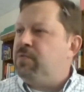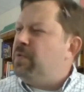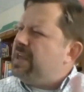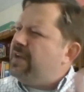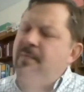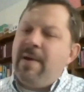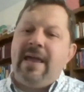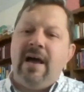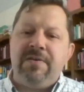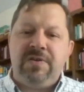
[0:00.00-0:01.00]
What's
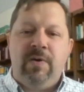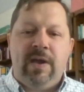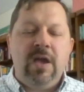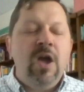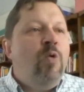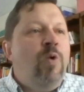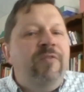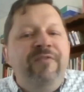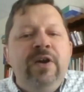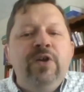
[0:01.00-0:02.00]
everybody else doing? What
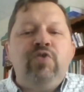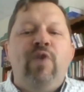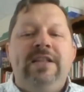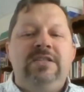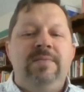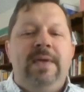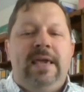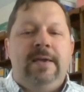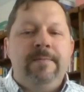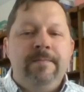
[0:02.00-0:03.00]
feels right to me?